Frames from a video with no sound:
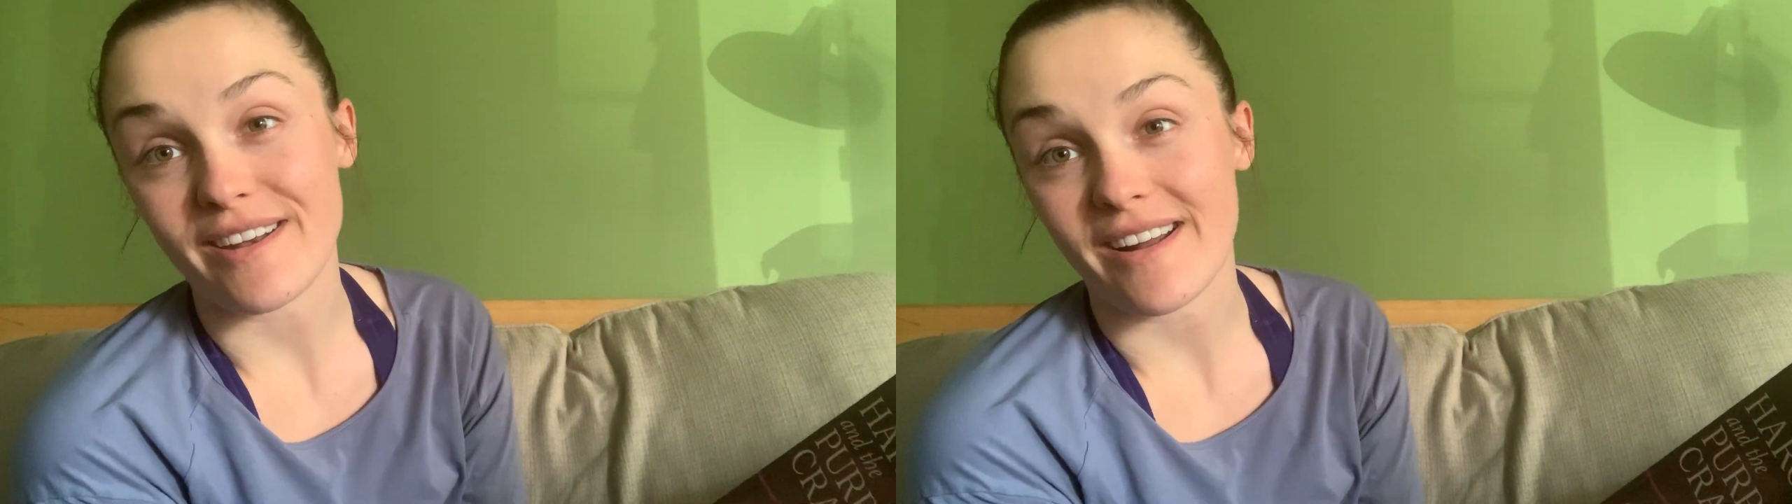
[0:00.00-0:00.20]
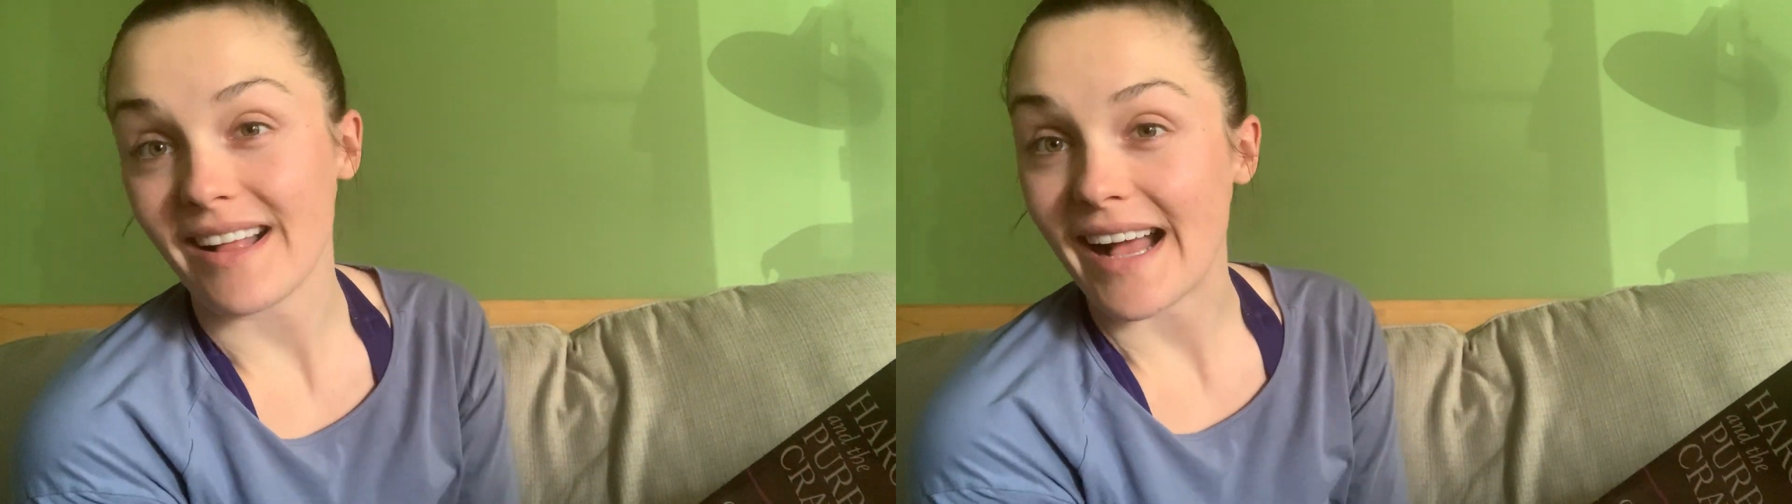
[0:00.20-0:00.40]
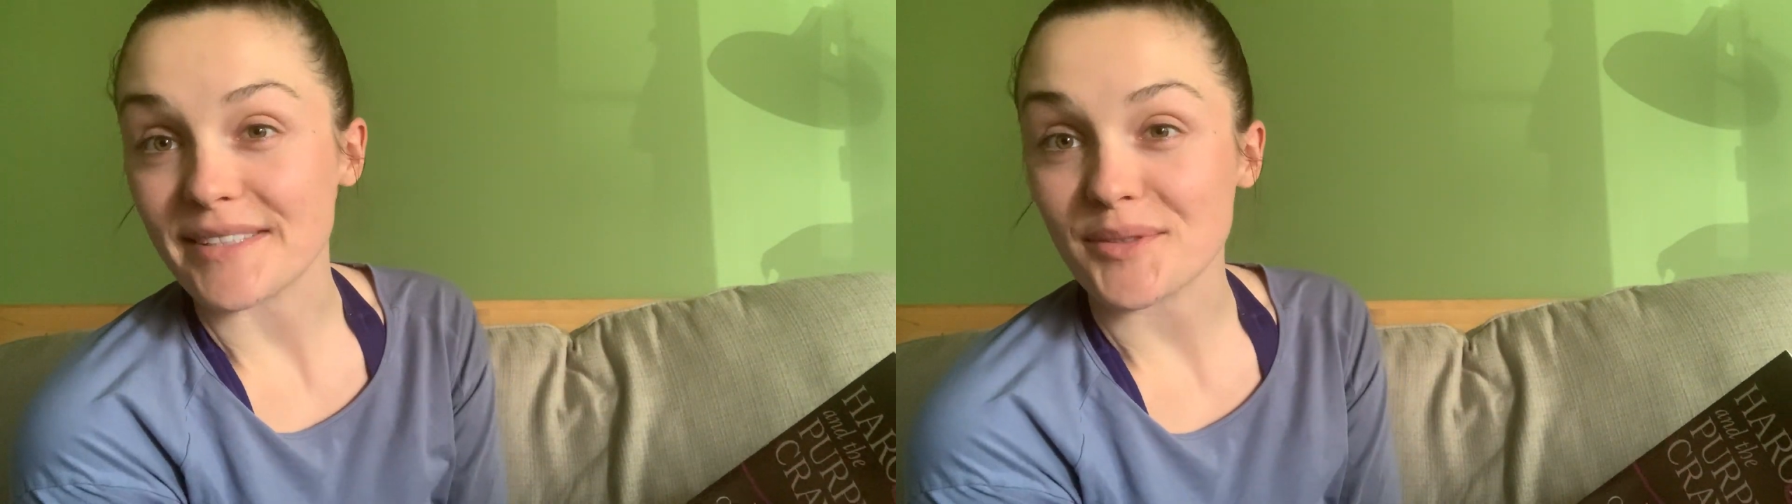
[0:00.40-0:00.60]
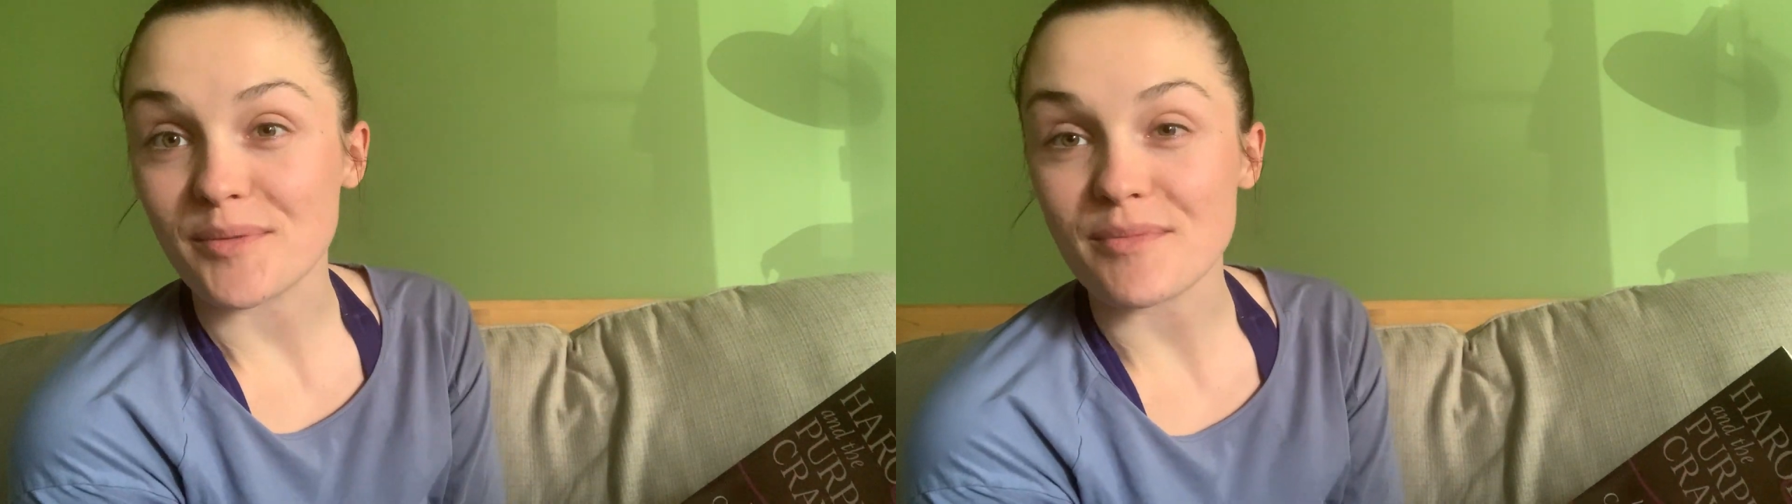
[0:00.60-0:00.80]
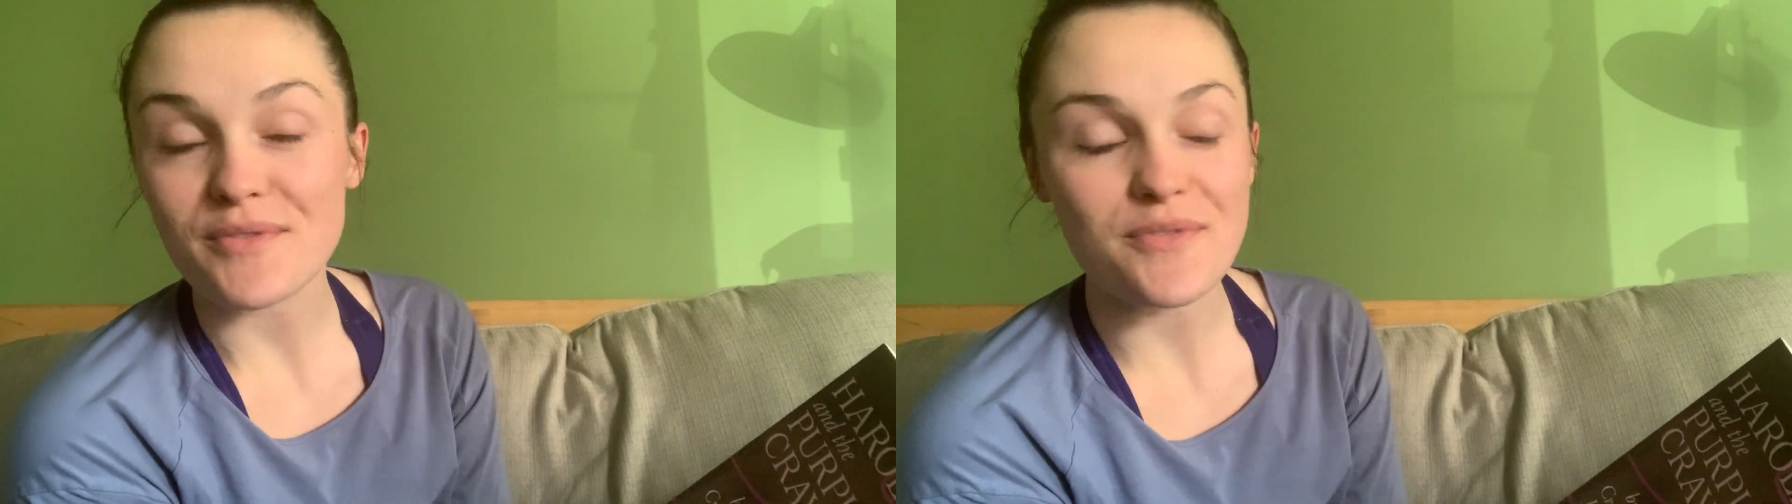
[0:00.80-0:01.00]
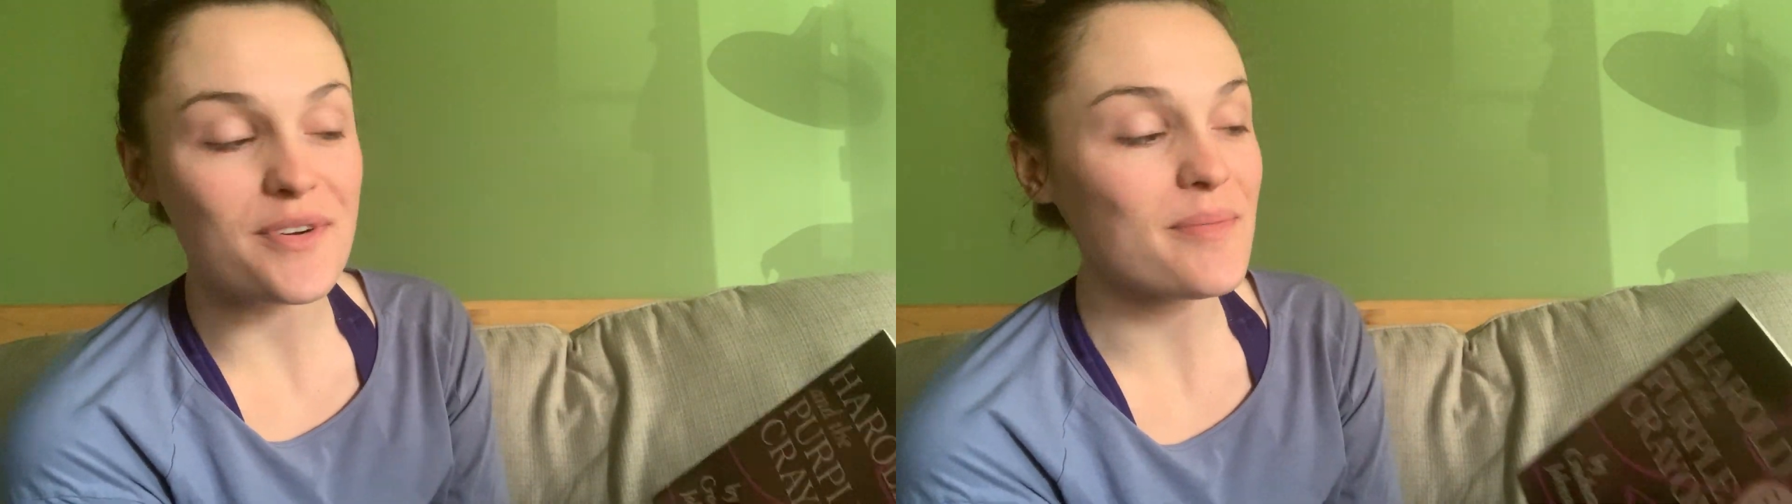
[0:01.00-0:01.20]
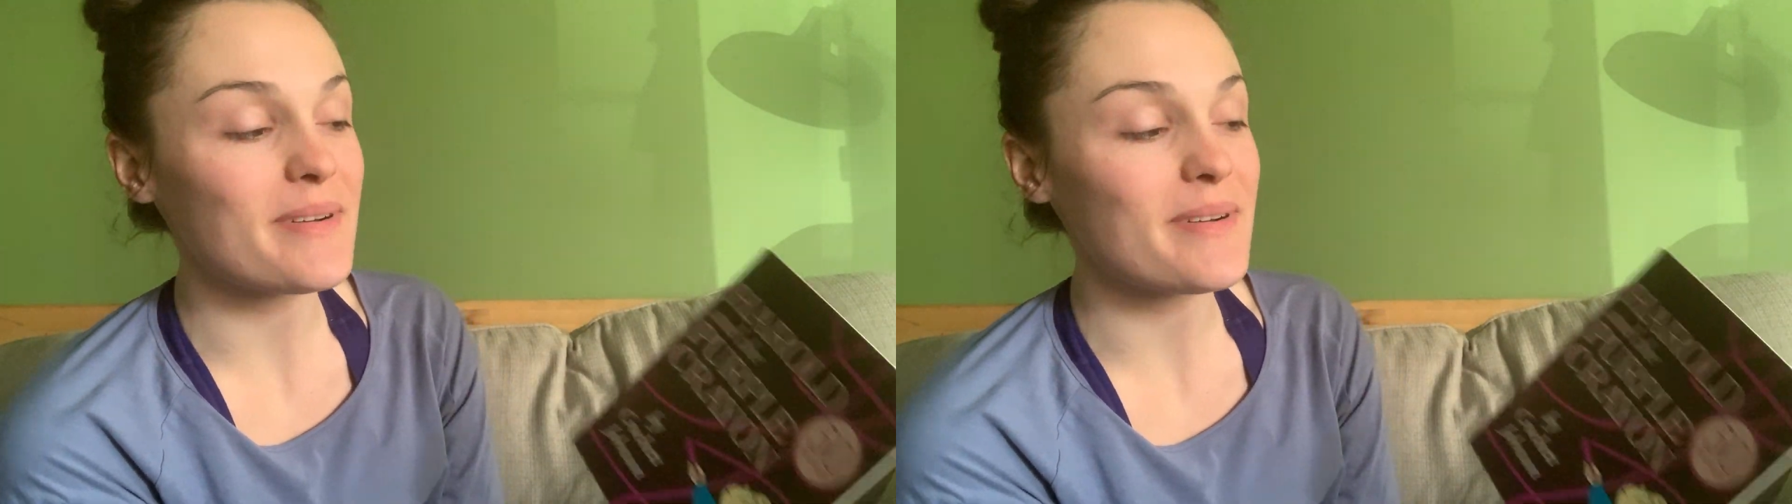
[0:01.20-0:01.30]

in our classroom before,